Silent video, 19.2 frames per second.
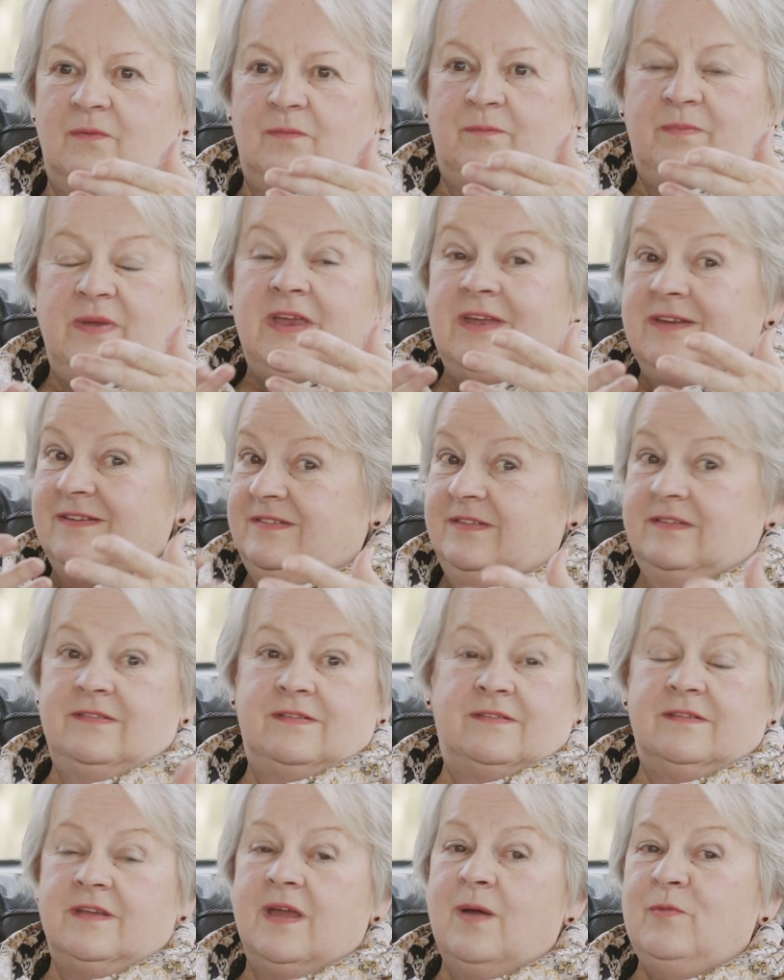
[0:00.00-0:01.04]
because this
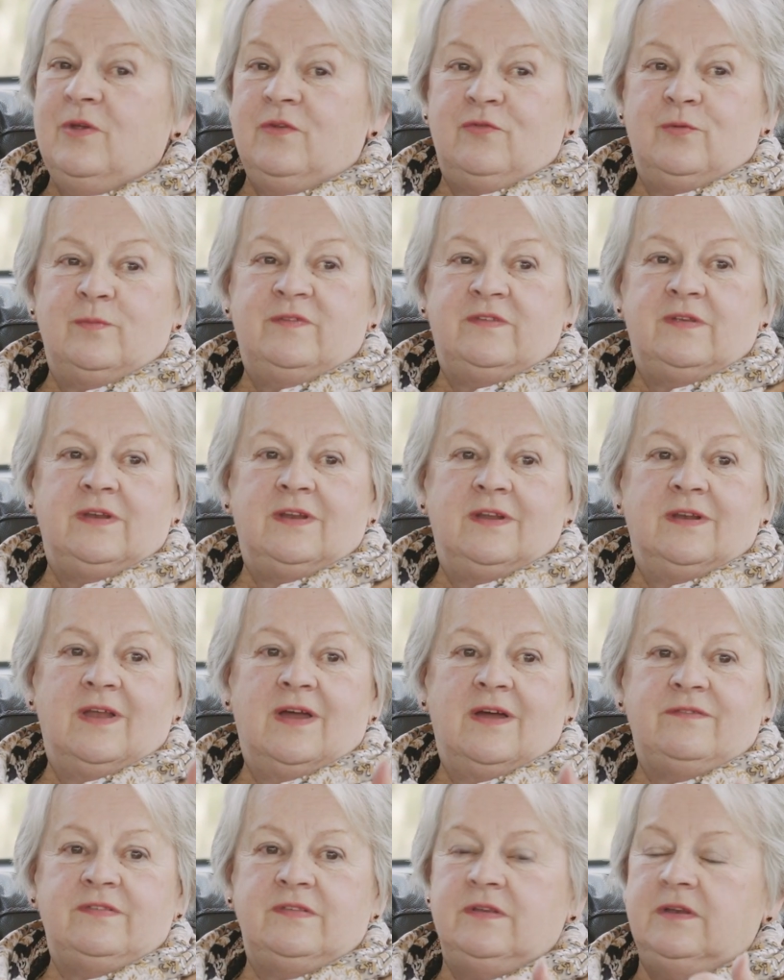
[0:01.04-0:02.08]
is coming from City
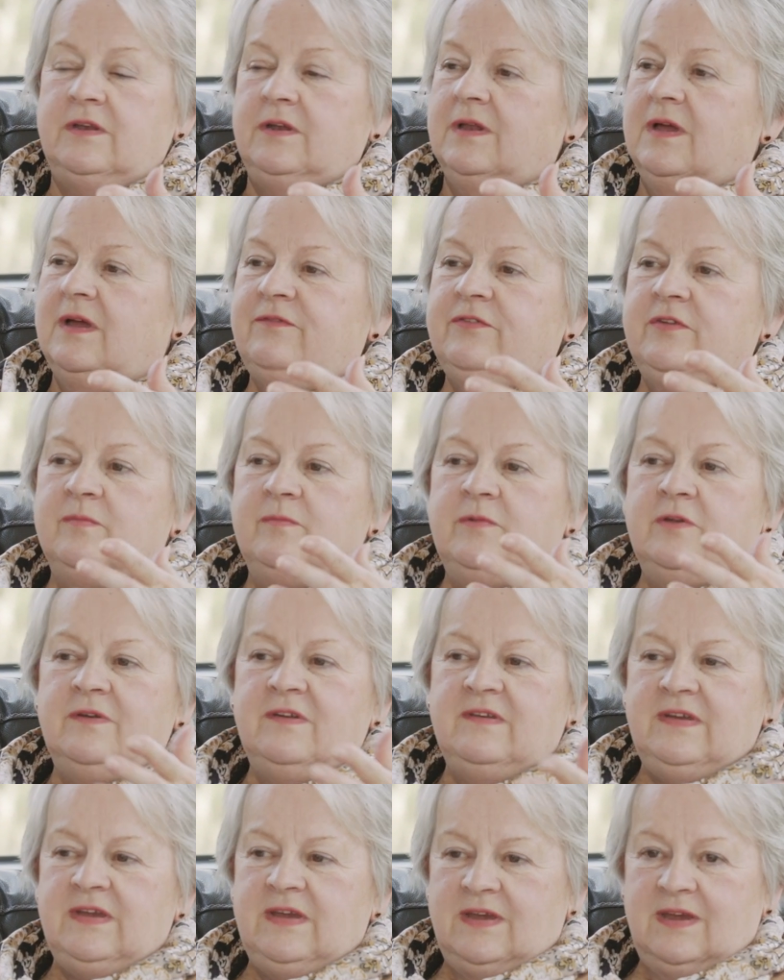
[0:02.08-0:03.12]
Life
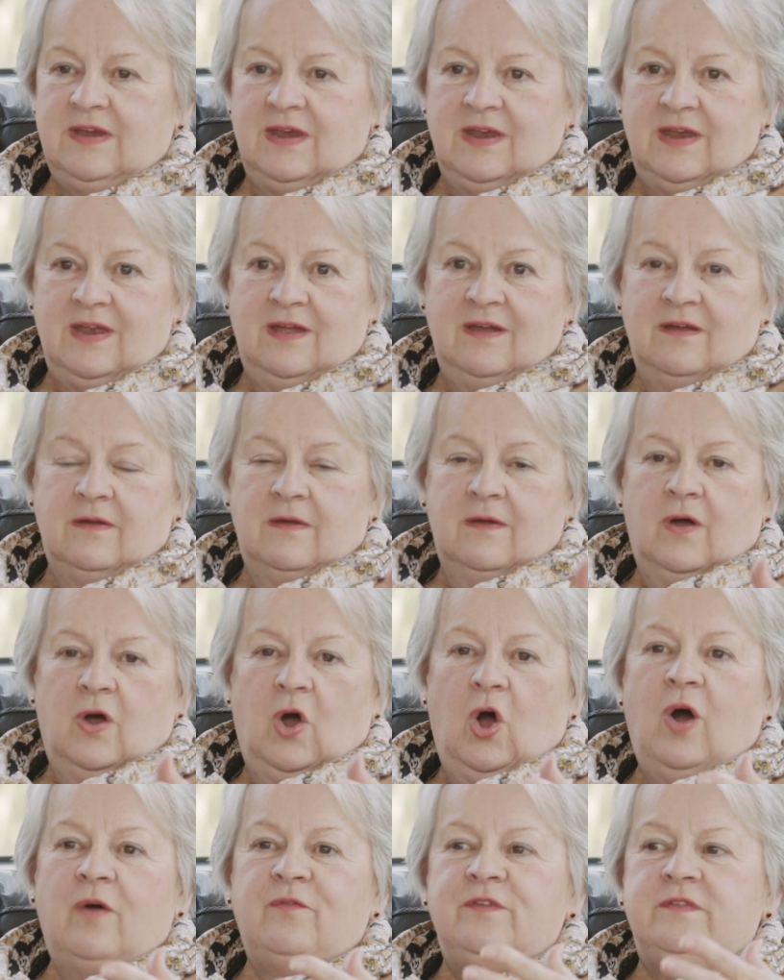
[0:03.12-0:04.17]
Community Care
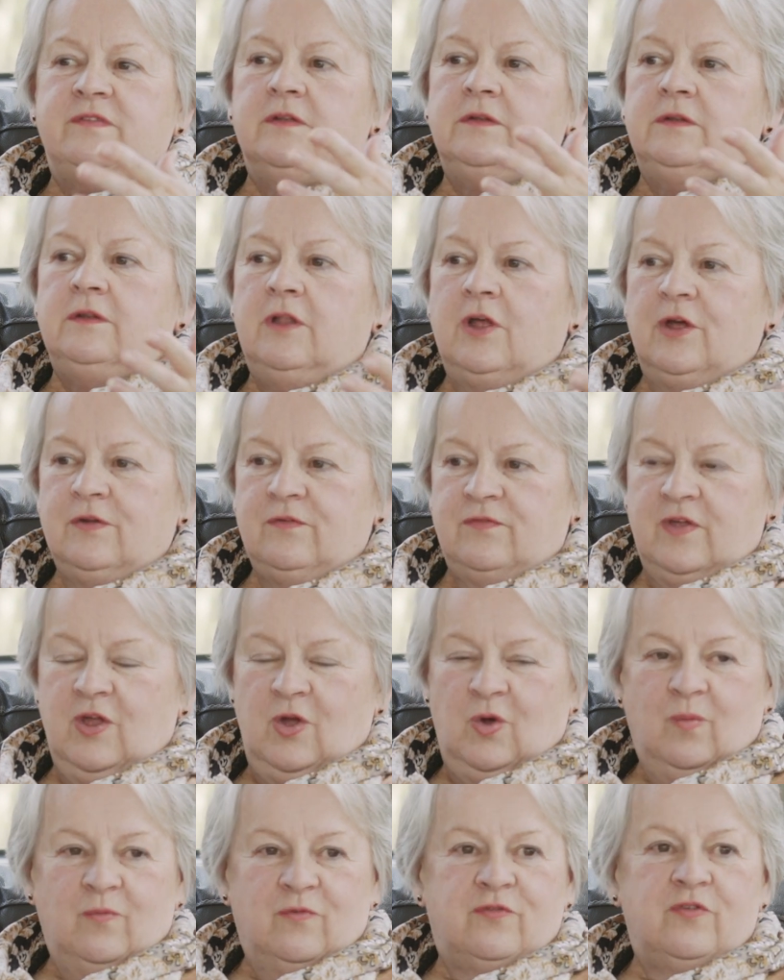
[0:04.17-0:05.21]
offers a lot of
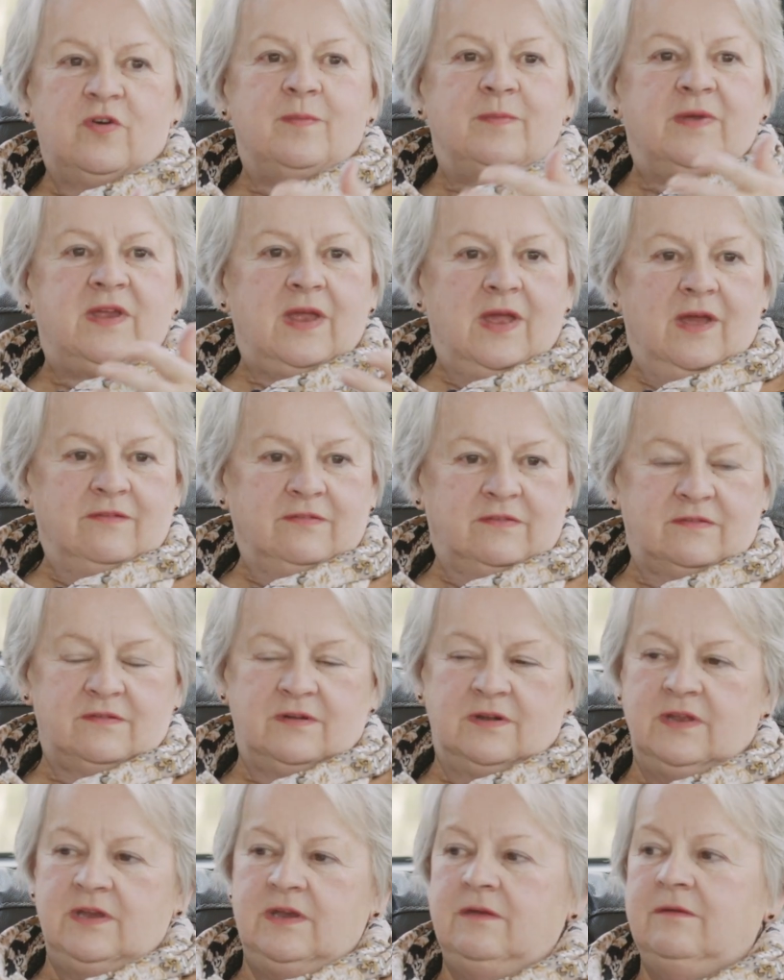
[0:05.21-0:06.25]
help, from
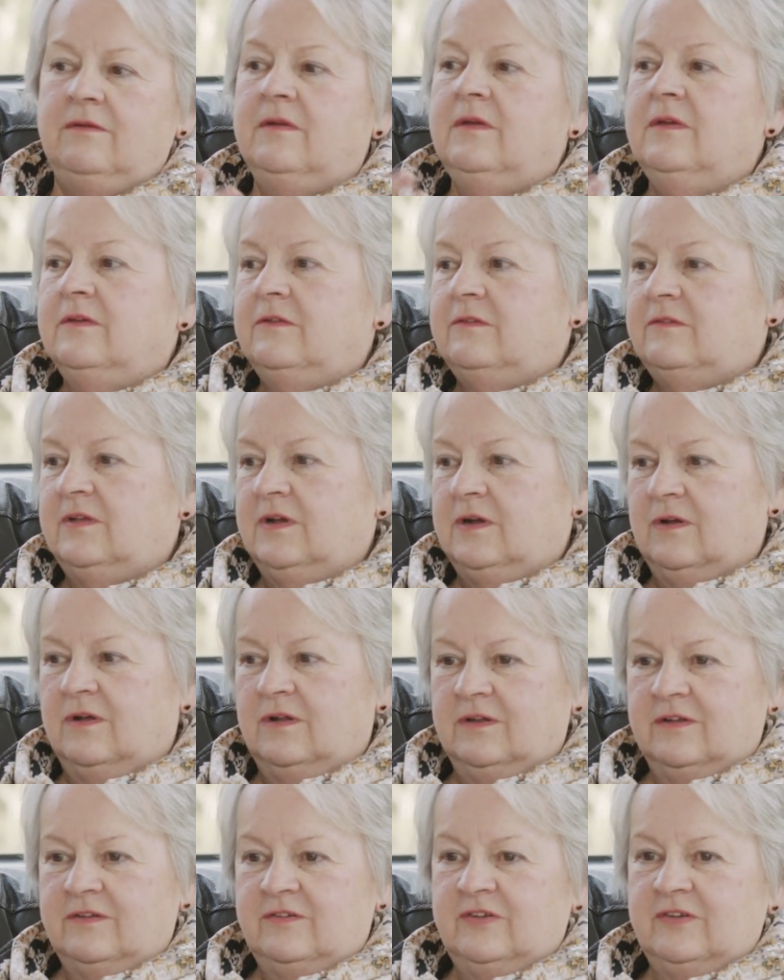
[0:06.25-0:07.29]
counselling,
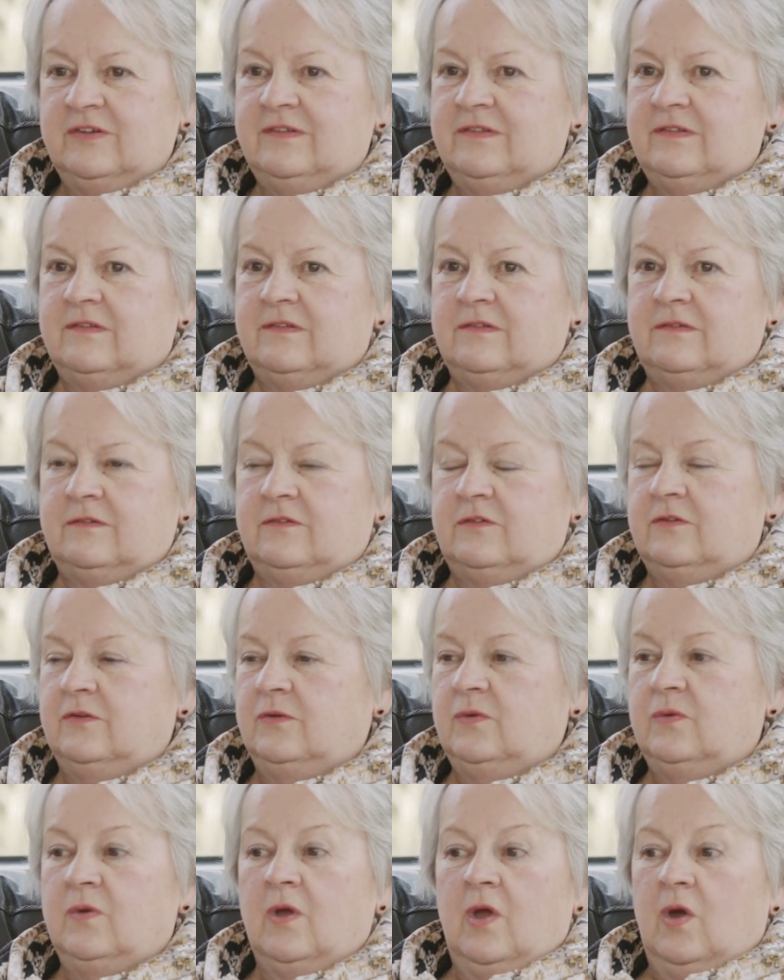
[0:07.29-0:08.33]
psychologists,
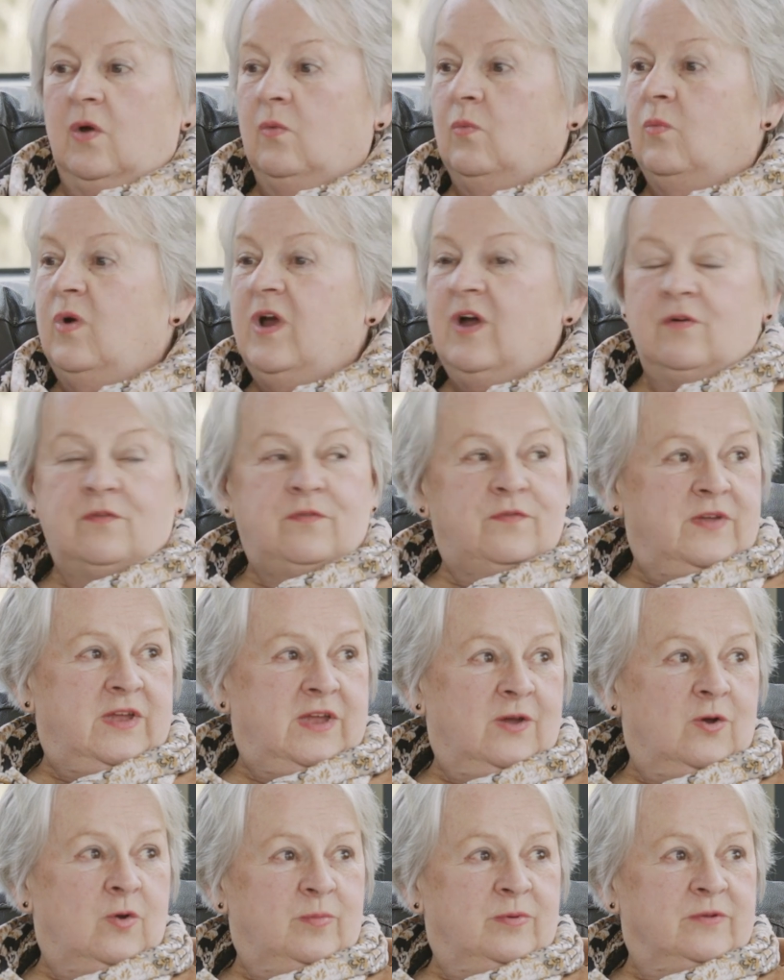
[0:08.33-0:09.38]
to welfare
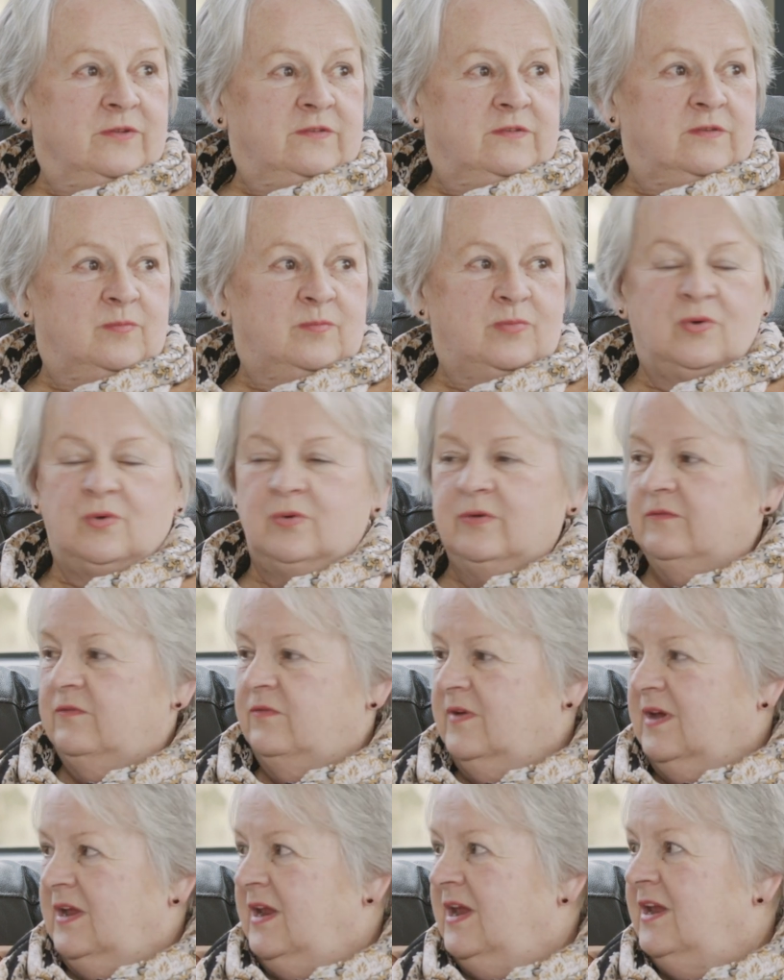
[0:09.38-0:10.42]
help and support,
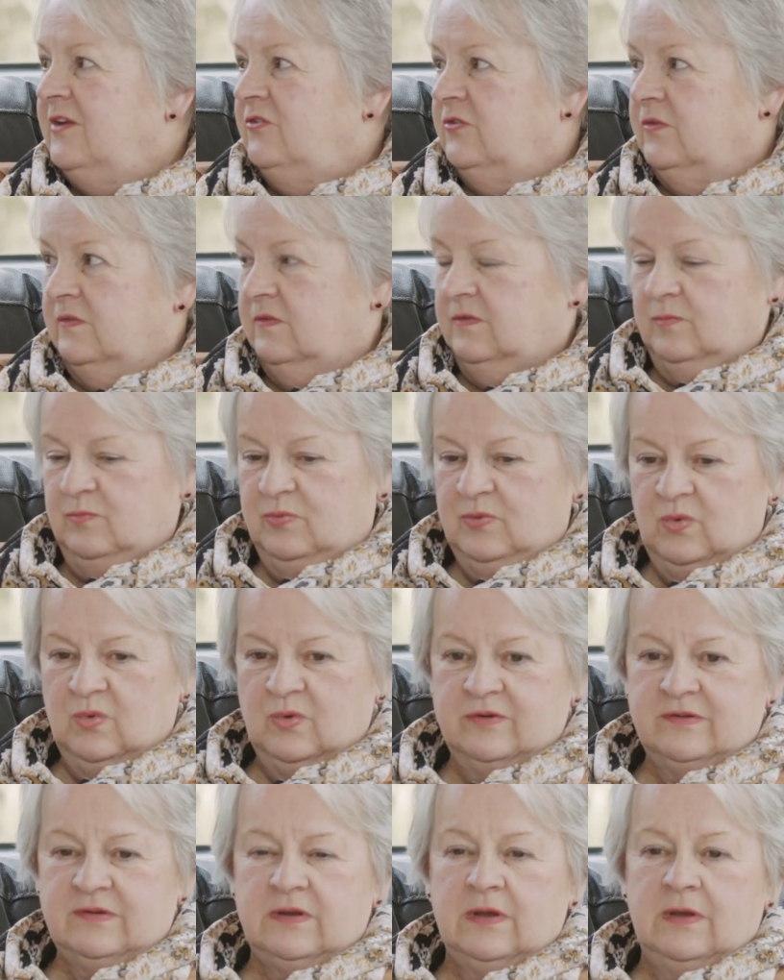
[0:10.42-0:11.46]
financial
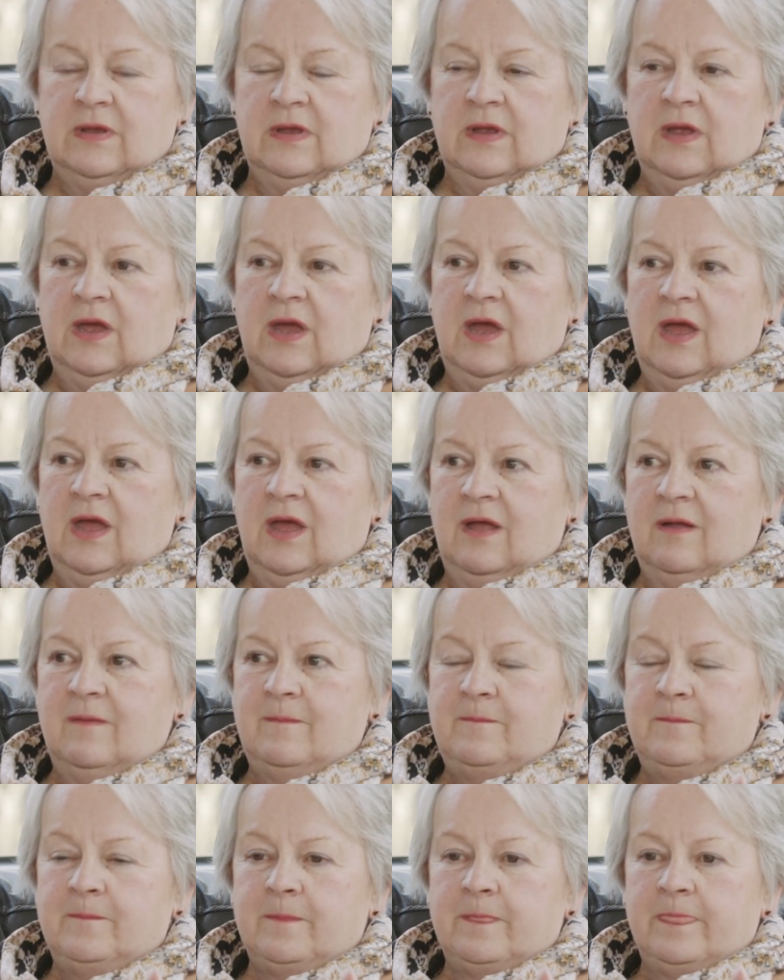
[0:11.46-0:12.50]
support.
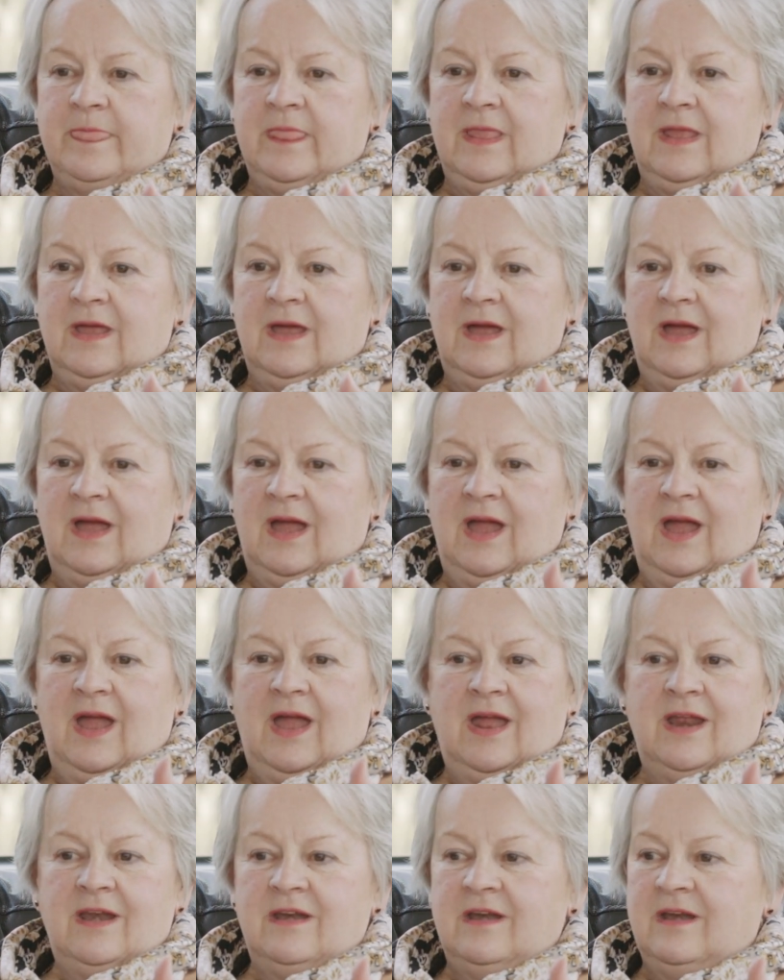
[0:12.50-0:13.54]

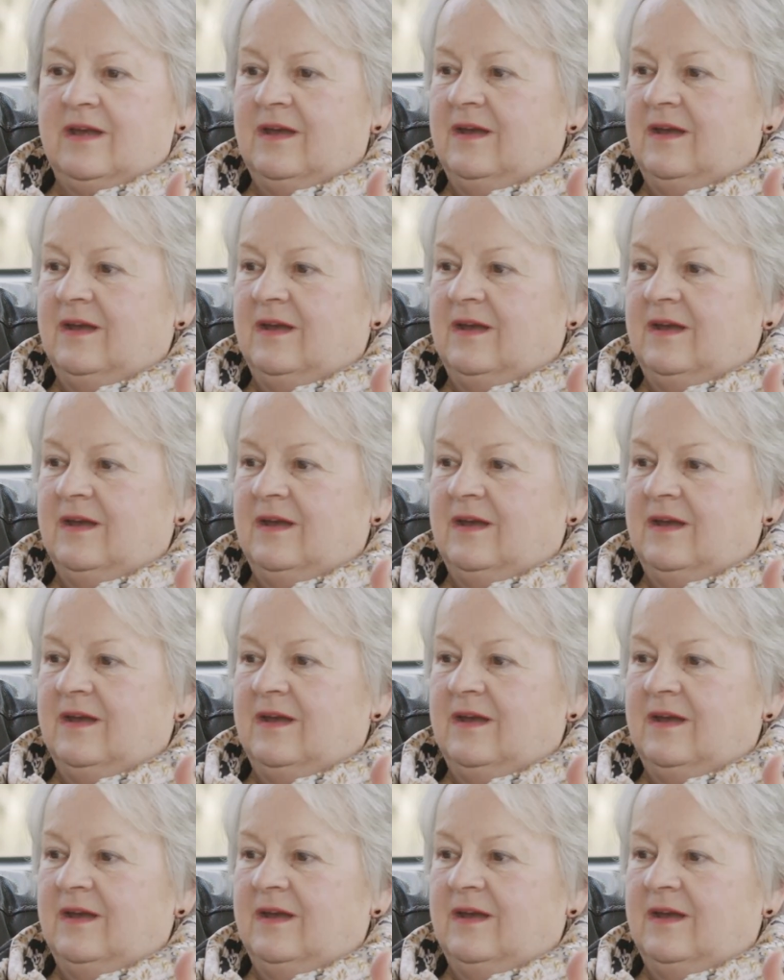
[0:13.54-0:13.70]
And,